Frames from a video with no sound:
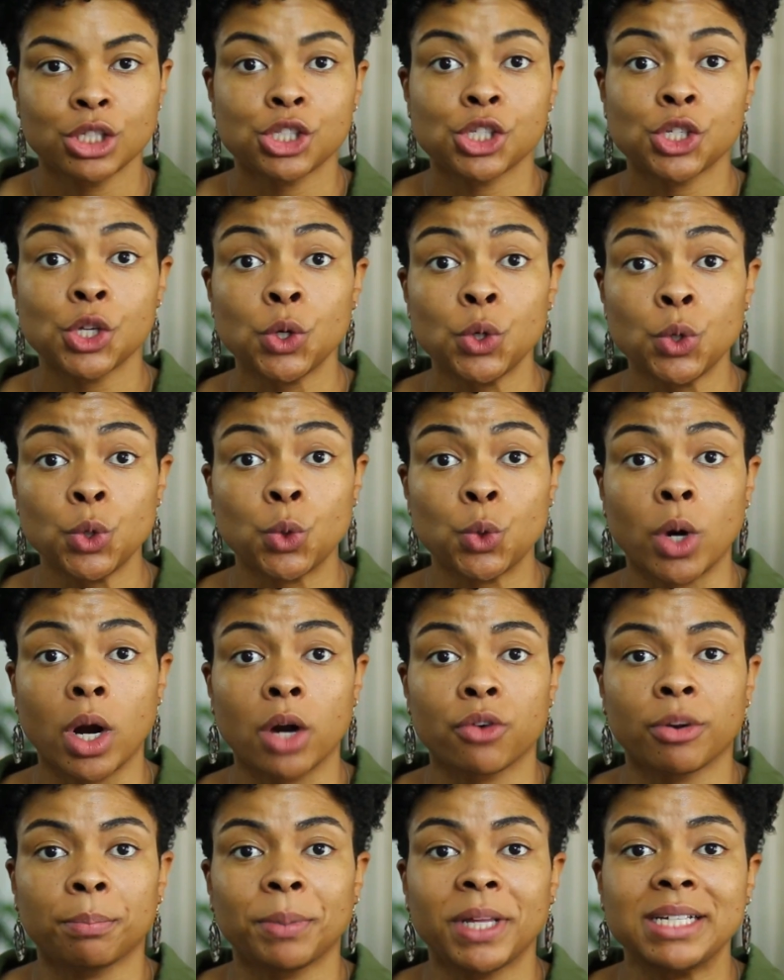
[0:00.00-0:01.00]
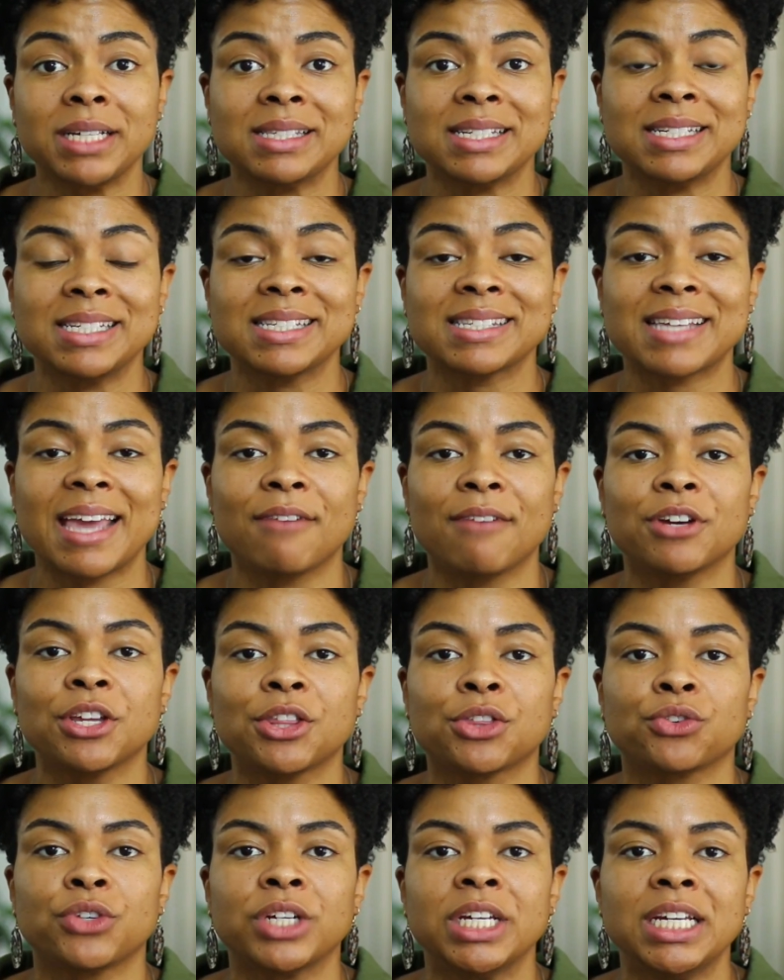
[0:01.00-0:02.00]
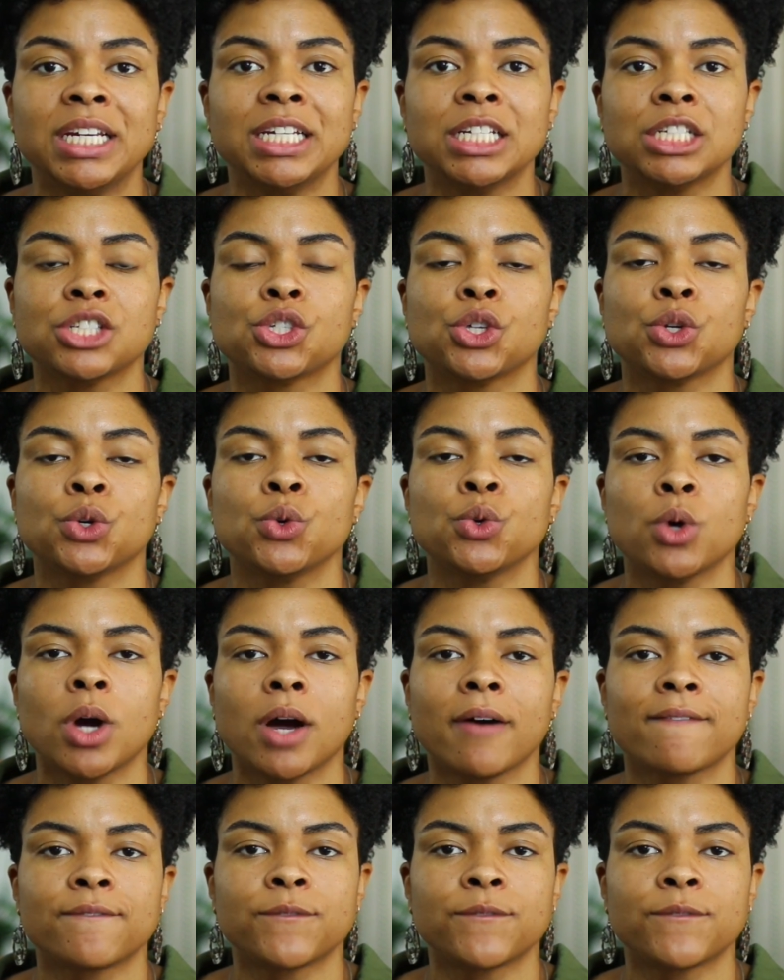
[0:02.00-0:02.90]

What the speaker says: 2, replace the disc every 3 to